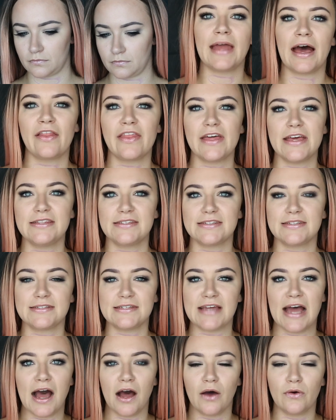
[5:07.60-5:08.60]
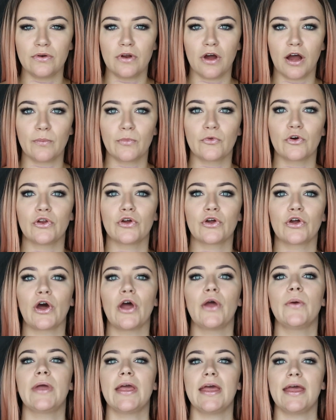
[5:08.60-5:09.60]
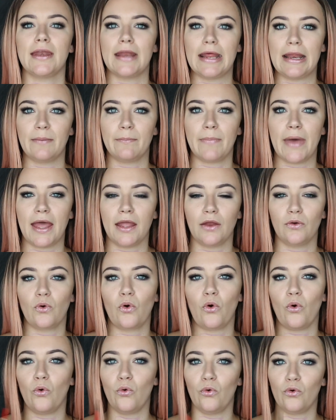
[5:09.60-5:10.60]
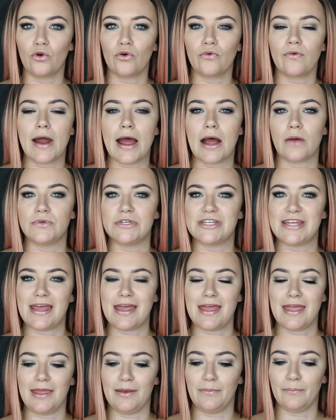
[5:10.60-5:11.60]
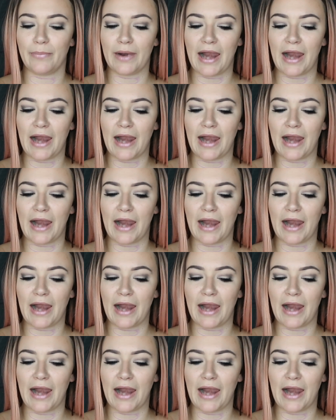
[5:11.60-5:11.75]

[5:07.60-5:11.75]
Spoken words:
Now that it's down, I'm going to go in and paint all around it in